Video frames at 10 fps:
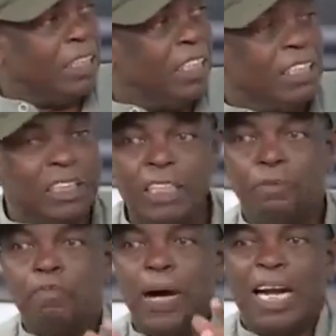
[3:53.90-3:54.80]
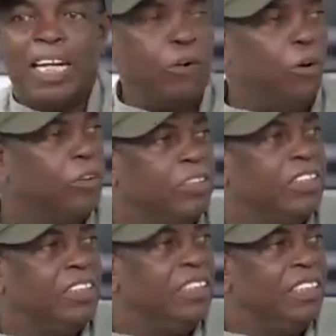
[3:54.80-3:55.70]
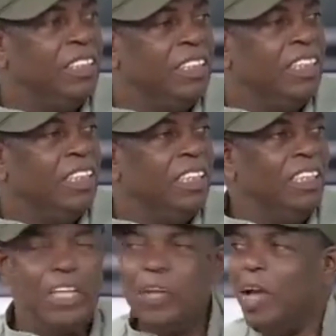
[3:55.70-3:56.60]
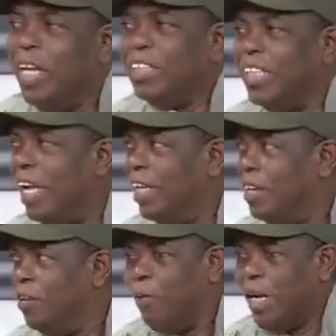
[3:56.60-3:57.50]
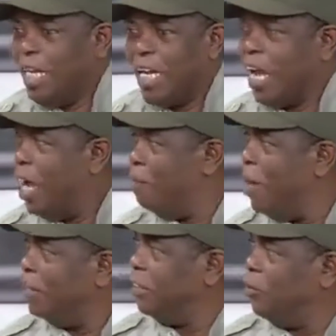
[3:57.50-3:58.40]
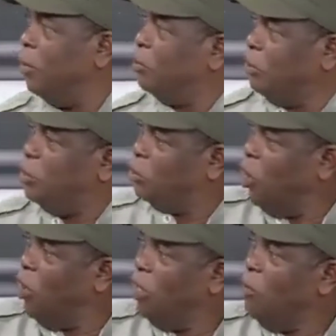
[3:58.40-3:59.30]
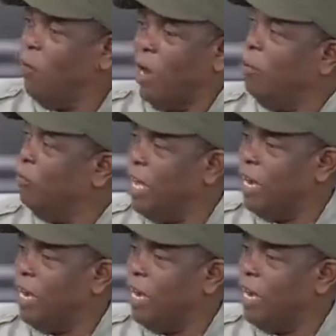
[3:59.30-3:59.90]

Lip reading: this paradox. You understand? What they care about is going to install one of their